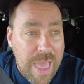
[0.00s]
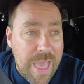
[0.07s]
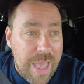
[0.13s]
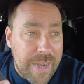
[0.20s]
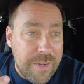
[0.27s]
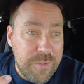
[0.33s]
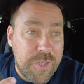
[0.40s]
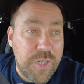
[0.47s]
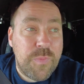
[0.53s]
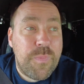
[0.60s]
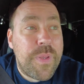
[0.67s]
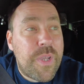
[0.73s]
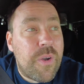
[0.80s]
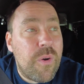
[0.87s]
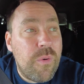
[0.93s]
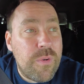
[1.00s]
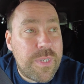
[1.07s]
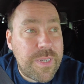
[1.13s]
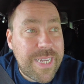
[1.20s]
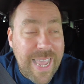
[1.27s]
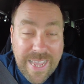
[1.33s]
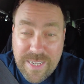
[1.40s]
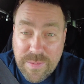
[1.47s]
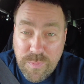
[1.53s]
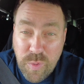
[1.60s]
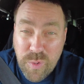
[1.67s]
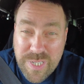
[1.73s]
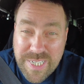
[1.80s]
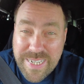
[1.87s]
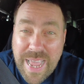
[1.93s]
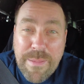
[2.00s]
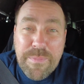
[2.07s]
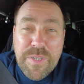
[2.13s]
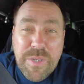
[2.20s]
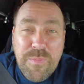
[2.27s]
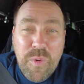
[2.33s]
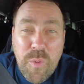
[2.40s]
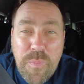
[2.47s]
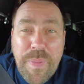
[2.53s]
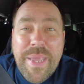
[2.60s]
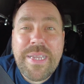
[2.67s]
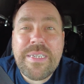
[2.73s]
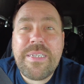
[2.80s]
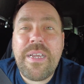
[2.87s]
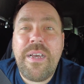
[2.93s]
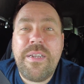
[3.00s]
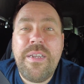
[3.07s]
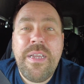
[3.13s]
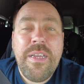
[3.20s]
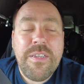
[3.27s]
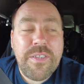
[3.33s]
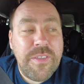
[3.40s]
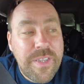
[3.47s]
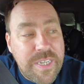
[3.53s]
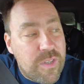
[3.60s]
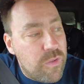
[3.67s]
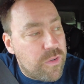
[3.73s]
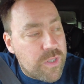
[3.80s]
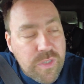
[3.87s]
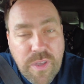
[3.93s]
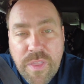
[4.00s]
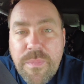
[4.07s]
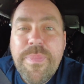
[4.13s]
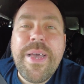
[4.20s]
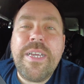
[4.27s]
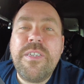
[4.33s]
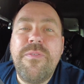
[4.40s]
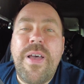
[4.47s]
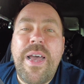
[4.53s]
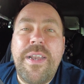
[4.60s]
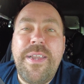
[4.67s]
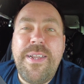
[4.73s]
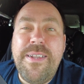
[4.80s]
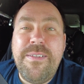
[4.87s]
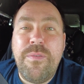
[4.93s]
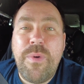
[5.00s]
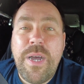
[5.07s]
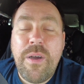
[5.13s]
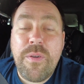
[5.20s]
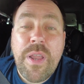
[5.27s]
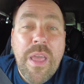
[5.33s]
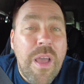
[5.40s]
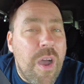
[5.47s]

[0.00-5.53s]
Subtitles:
And it would just be cool to get some more steps, some more bits done, so this looks like the best van in the world.